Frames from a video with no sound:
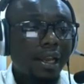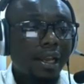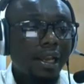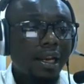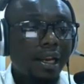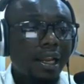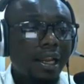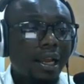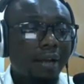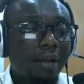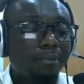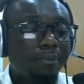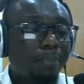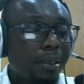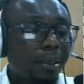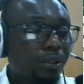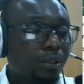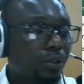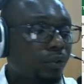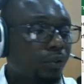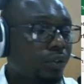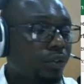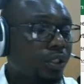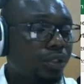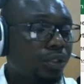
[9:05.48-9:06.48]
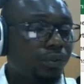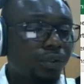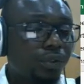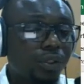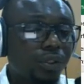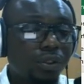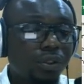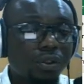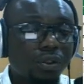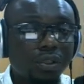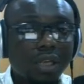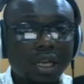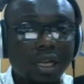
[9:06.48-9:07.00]
earlier part of this
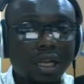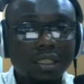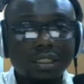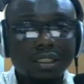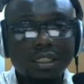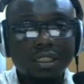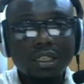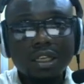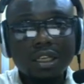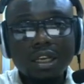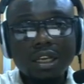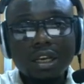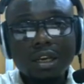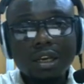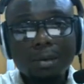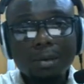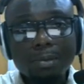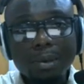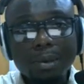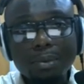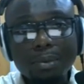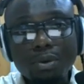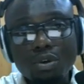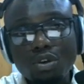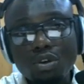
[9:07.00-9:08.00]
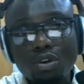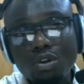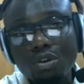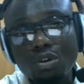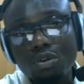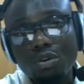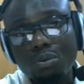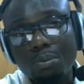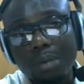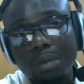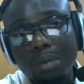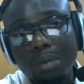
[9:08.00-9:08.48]
video that people who